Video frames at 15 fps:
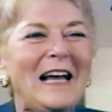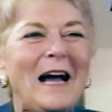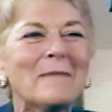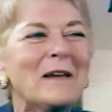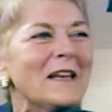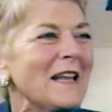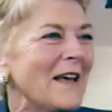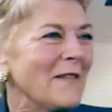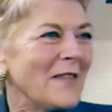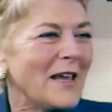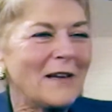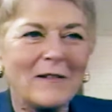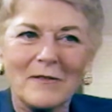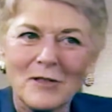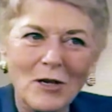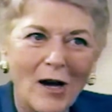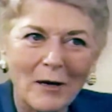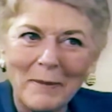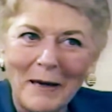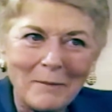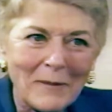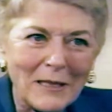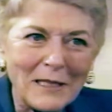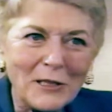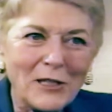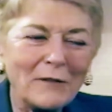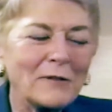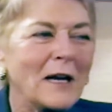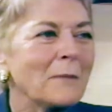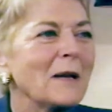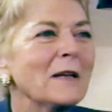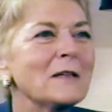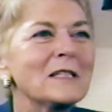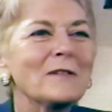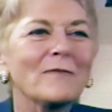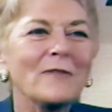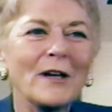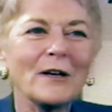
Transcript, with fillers: I mean, and they talk about Millie Jeffrey. I mean, it's yeah.